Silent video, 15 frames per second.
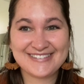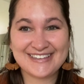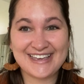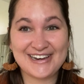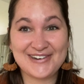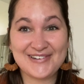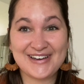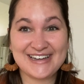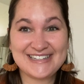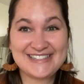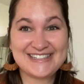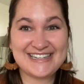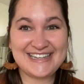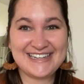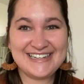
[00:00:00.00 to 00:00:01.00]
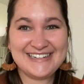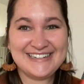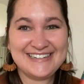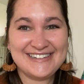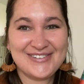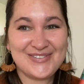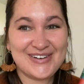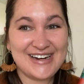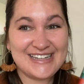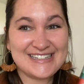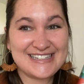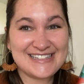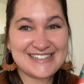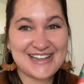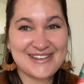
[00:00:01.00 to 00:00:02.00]
Can you guys see?
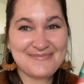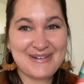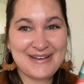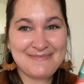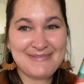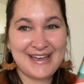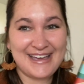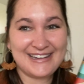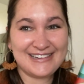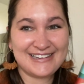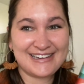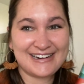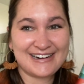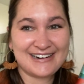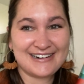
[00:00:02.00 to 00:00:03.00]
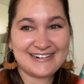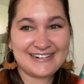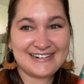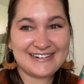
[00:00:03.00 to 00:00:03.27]
Frances on my bed. Look at her.